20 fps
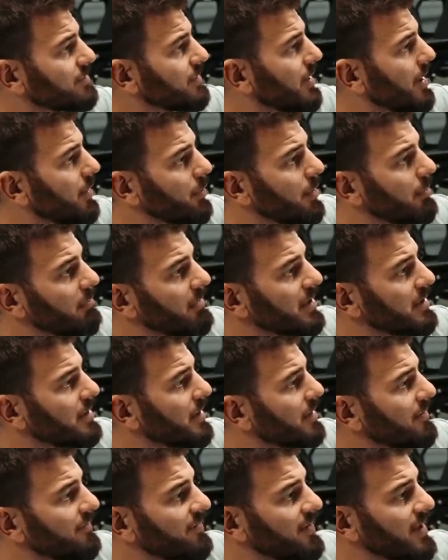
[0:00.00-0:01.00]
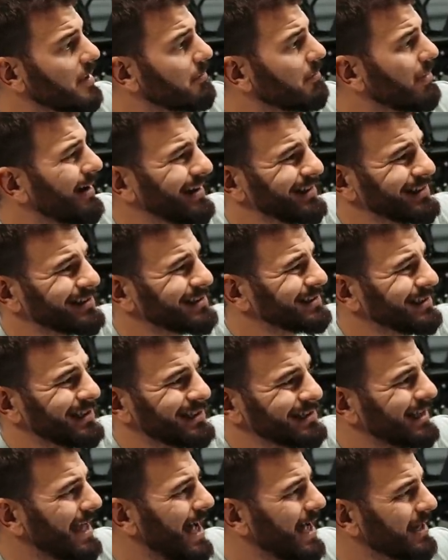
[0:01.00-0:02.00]
We got 1 minute on the fan bike, just
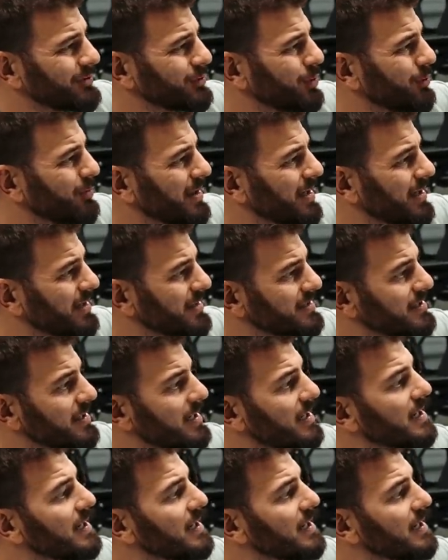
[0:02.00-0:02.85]
nice casual pace.